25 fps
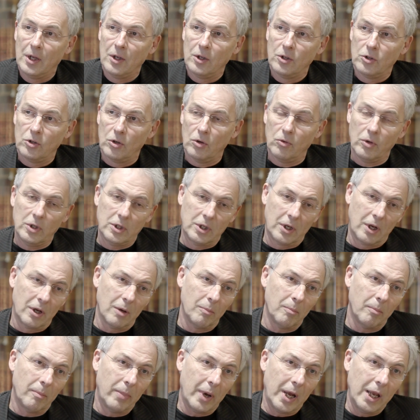So it's
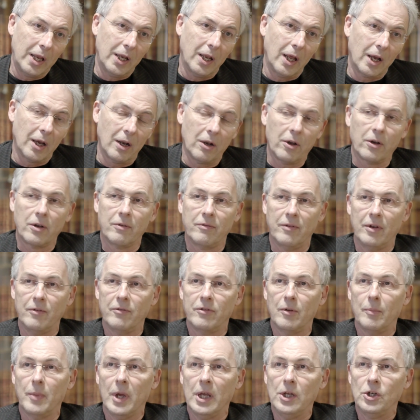combining a lot of
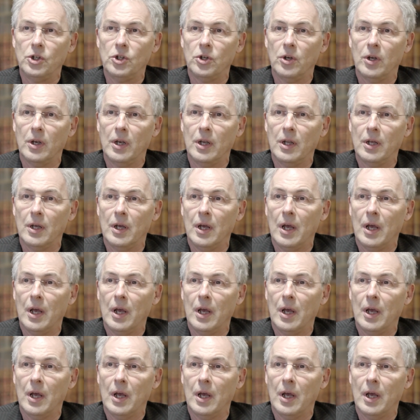information